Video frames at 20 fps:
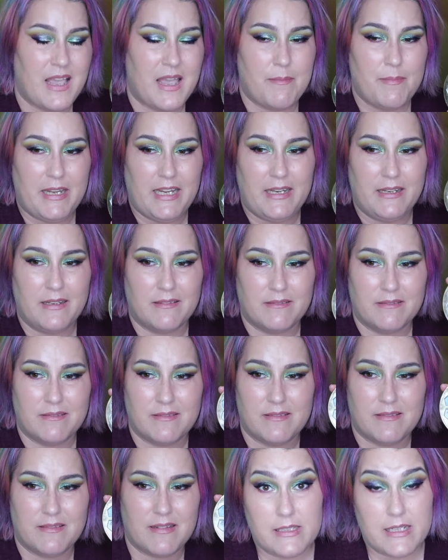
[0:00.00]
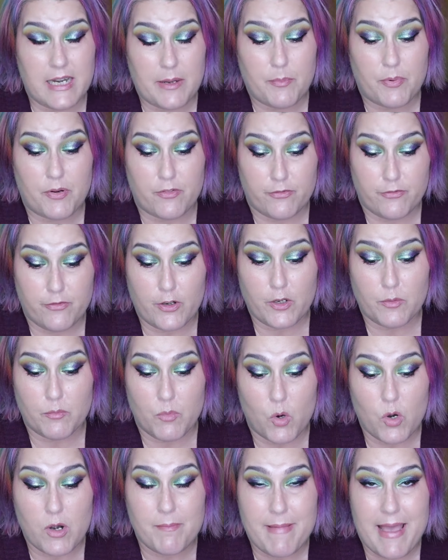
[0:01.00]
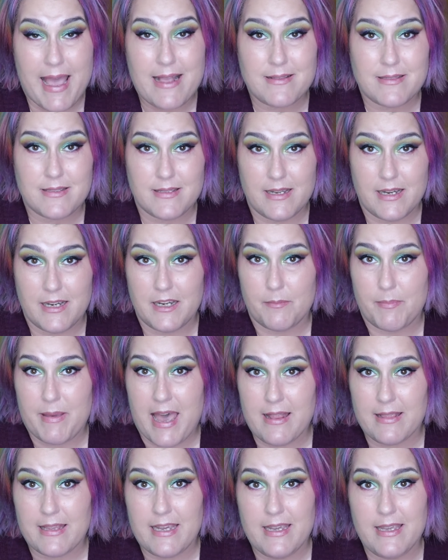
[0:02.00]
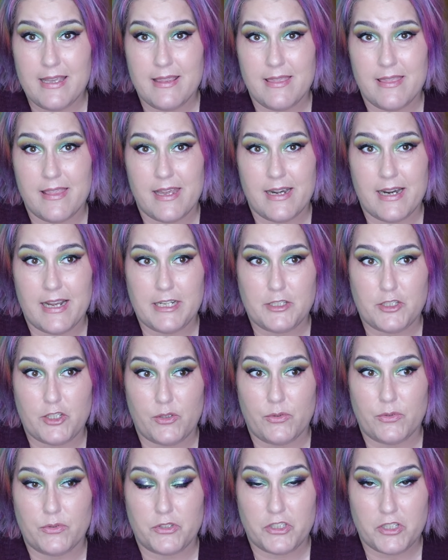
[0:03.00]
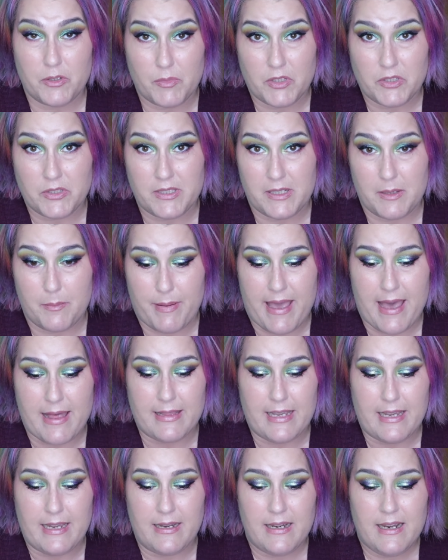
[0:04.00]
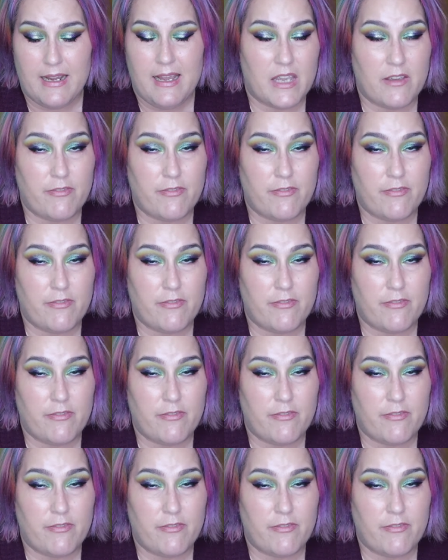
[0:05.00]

I mean, and I prefer more mattes in a palette than I do shimmers in a palette.